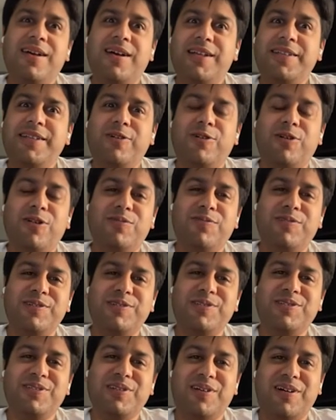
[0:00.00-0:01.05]
I think all of
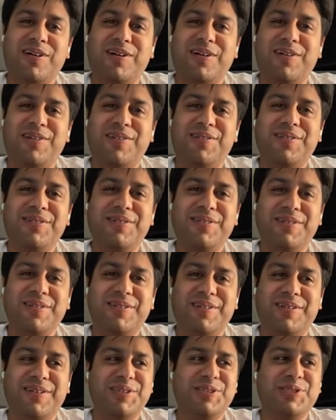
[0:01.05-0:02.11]
us are
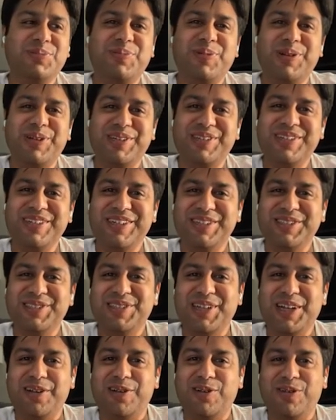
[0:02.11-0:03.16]
a spirit
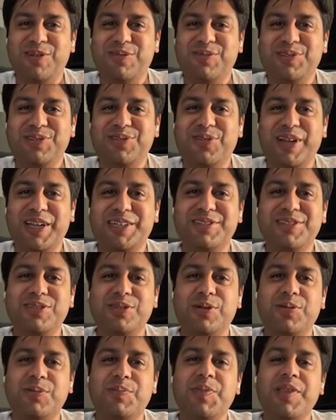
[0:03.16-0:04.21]
inside all of us, right?
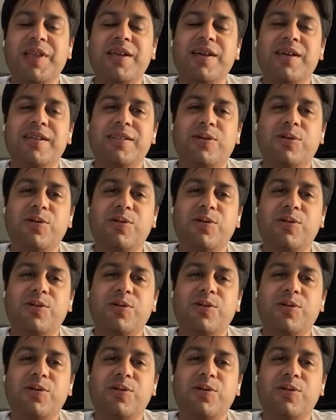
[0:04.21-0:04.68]
So the